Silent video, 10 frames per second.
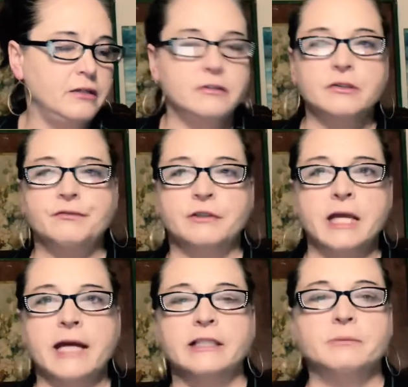different
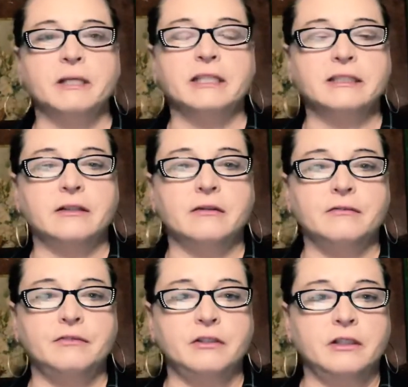aspects
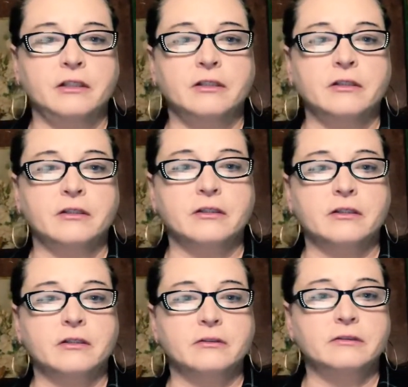of the
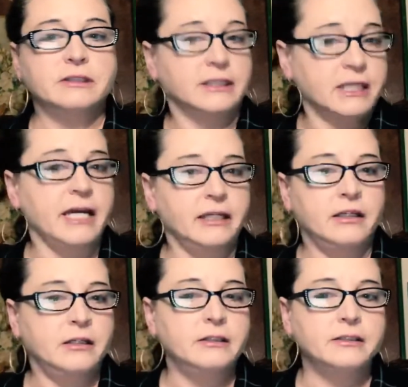
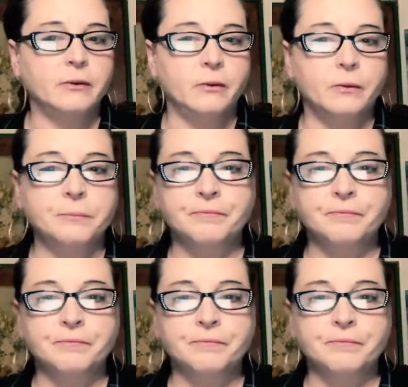society. So